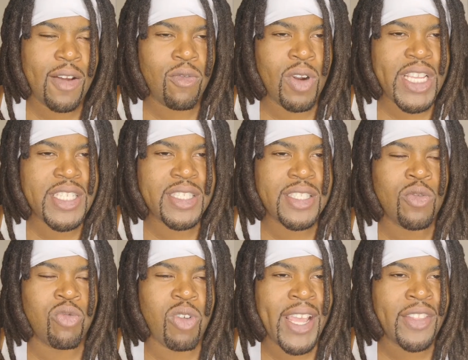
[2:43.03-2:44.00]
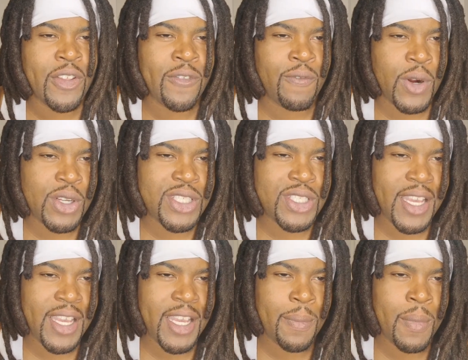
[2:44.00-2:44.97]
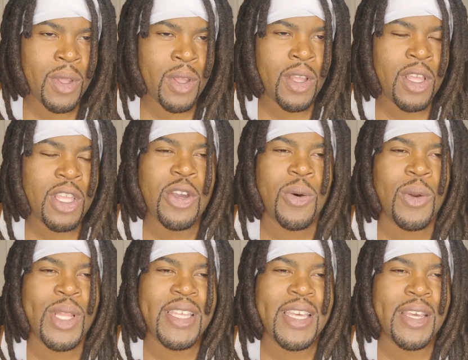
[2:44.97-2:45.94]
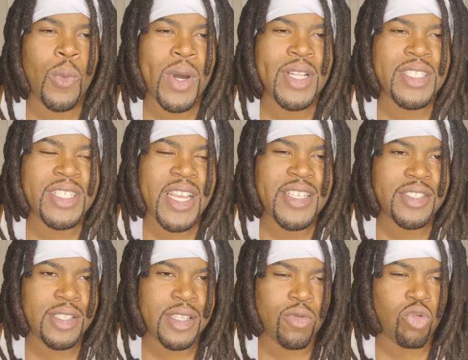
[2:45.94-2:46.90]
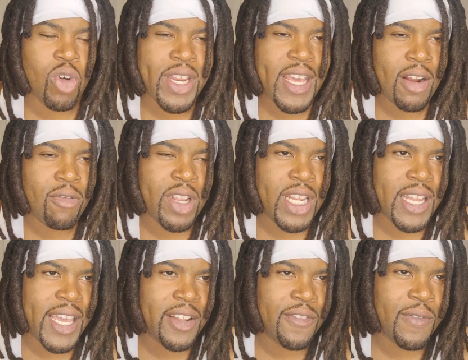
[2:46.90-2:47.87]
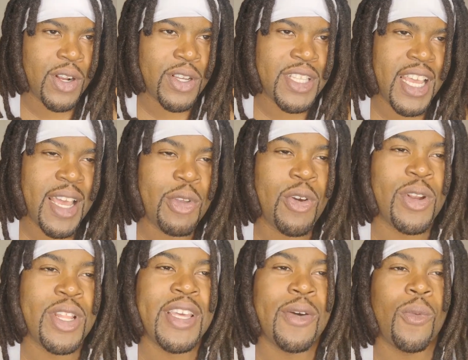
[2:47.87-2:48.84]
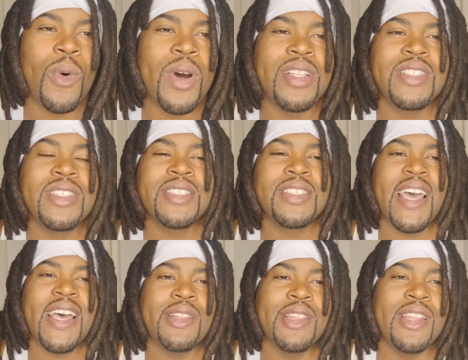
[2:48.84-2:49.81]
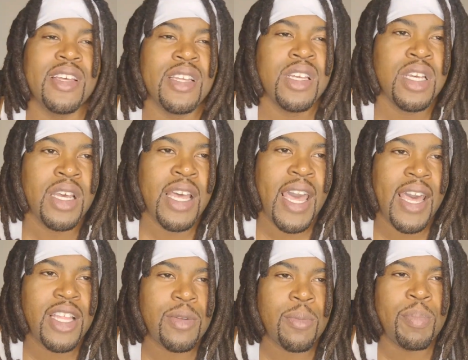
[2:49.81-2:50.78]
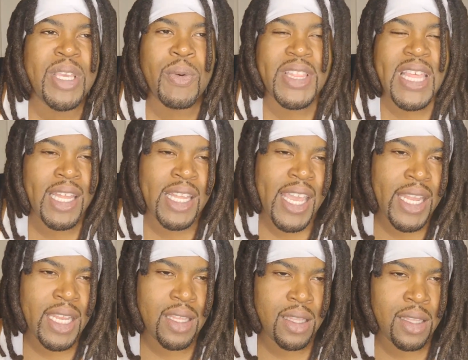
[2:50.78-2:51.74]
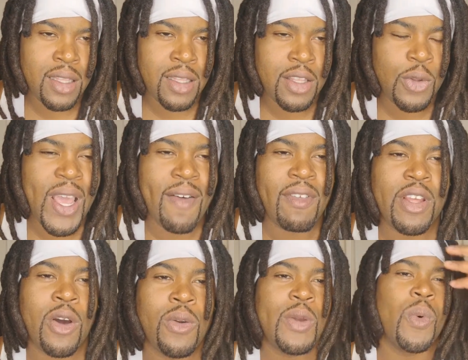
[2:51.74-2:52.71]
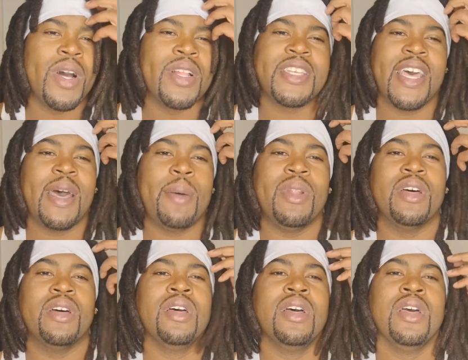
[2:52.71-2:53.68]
race right the first time. You only get one chance to run that relay the first time. You only get one time to be with that lady. You have only one time to